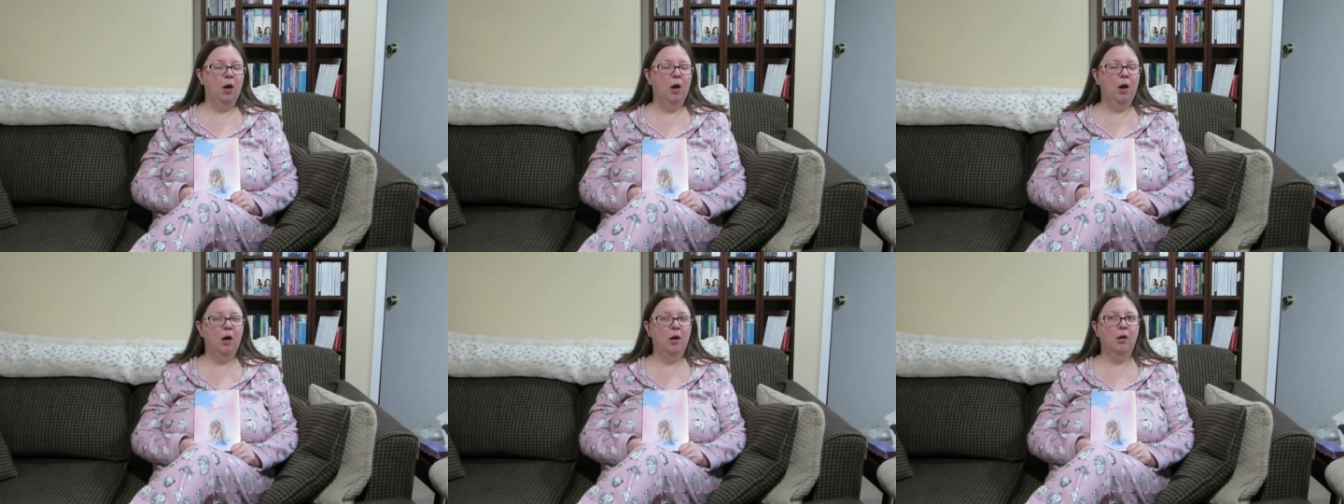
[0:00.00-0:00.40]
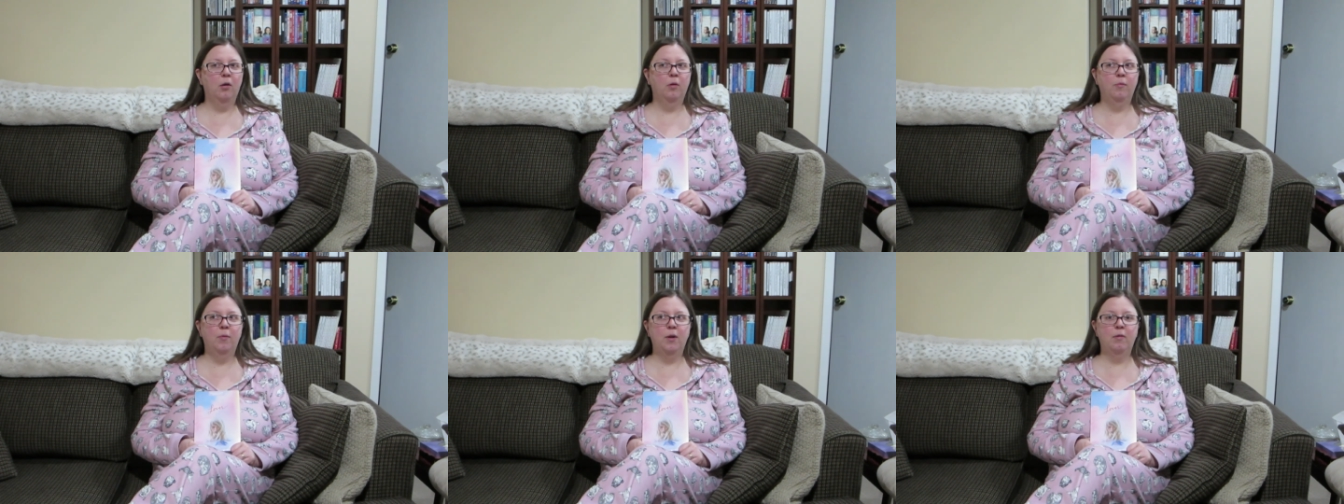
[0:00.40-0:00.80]

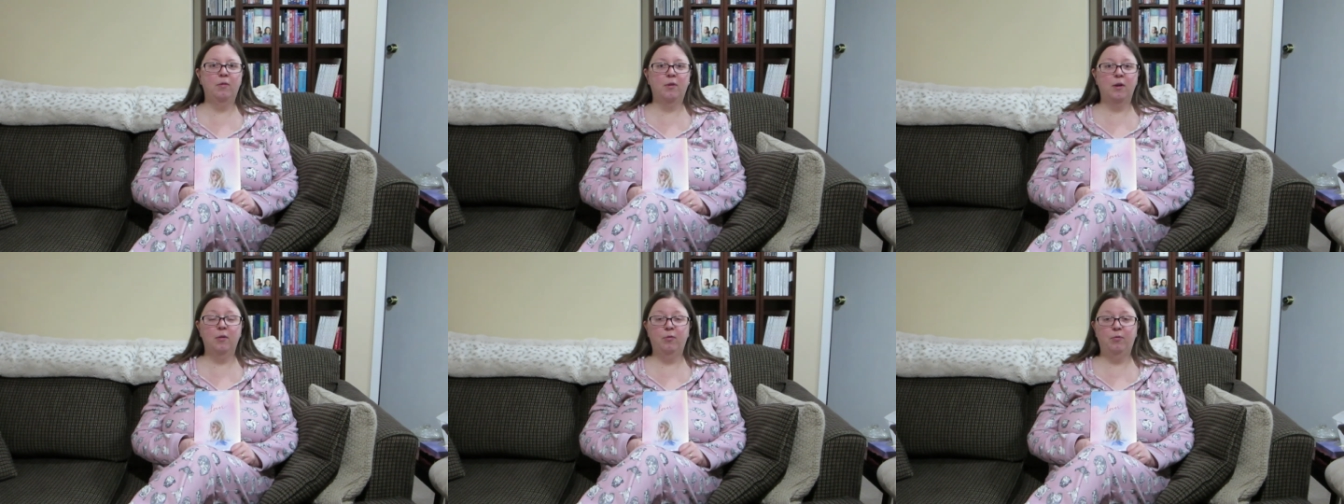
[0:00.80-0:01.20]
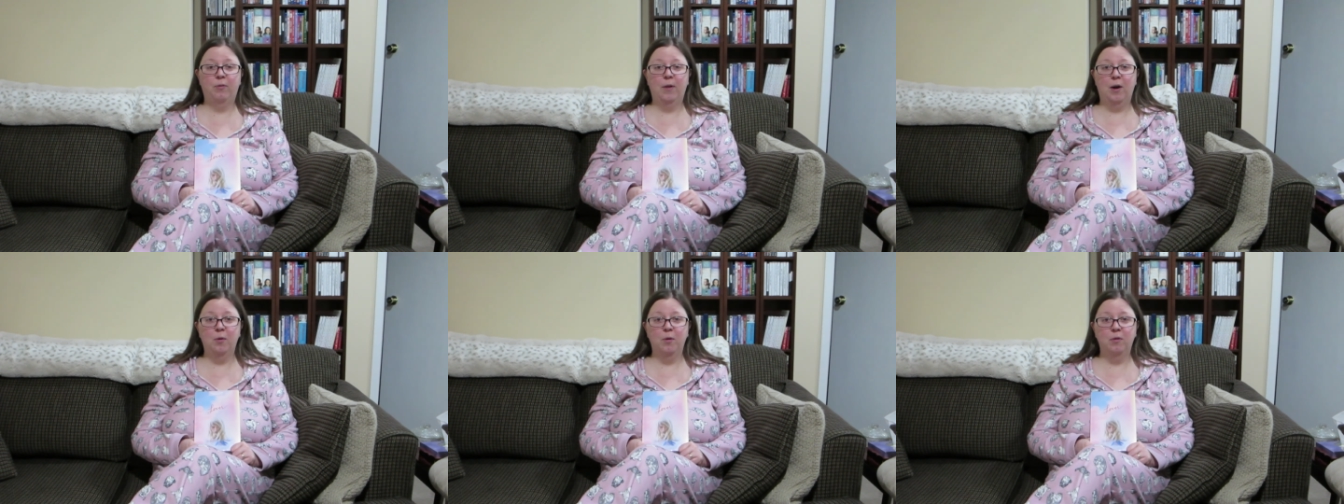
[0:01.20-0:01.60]
um, instead of
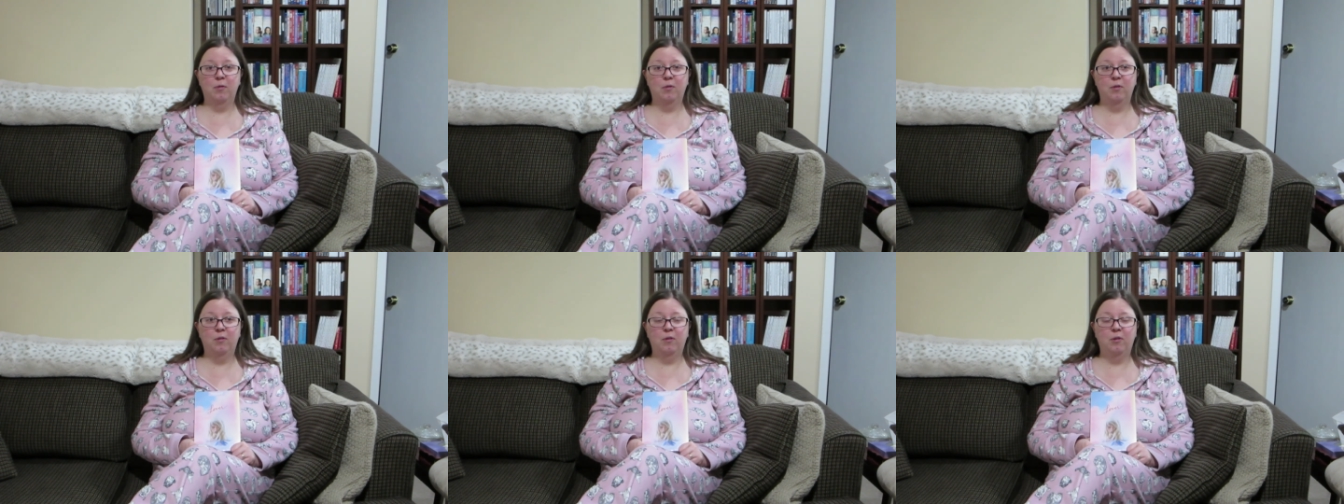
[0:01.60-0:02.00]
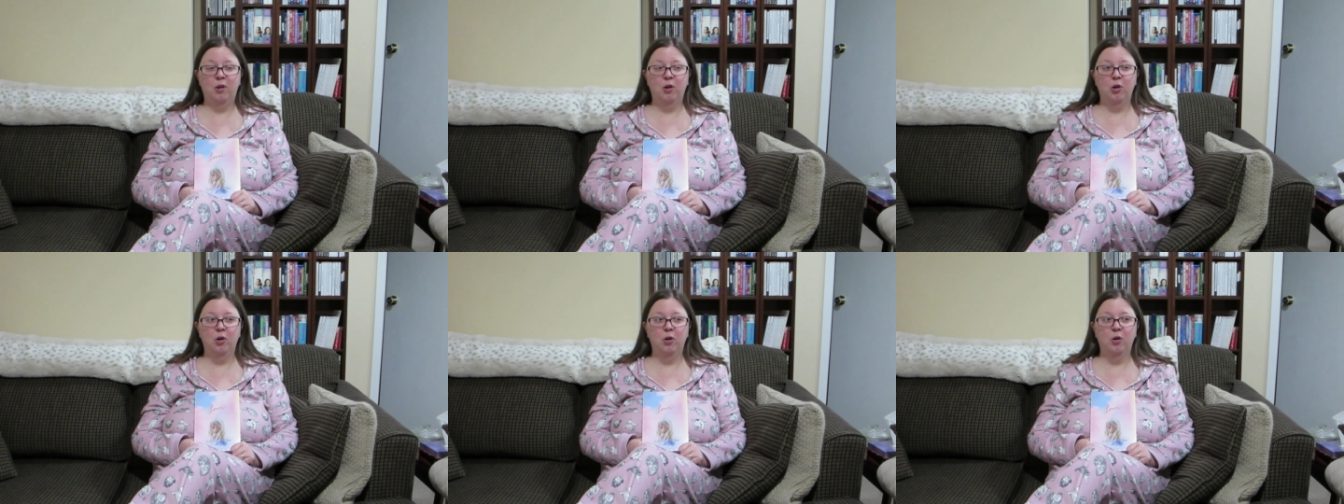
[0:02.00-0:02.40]
flowers this
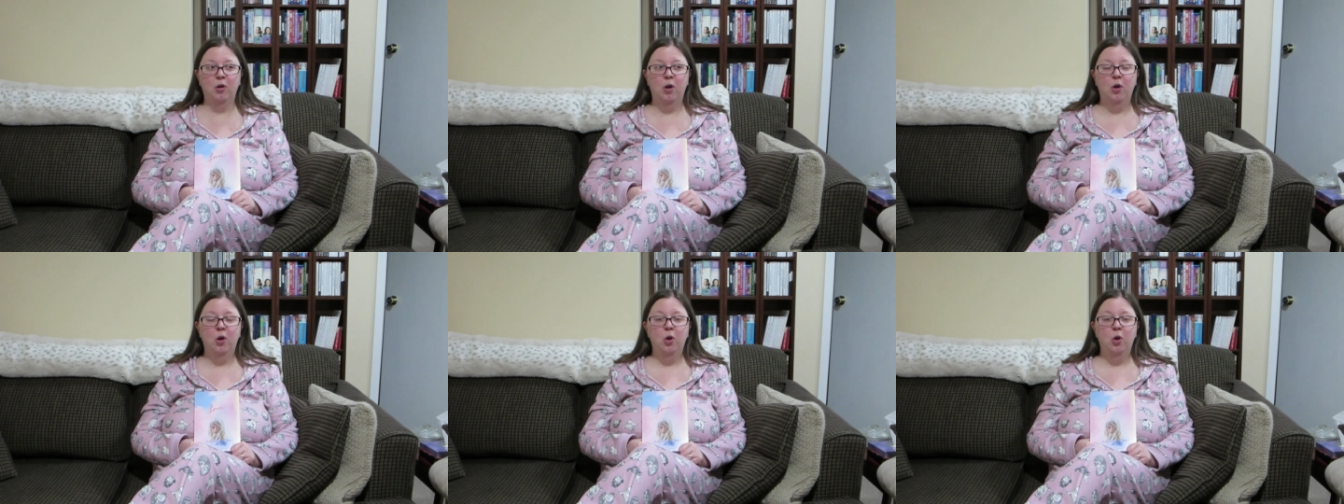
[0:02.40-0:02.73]
year,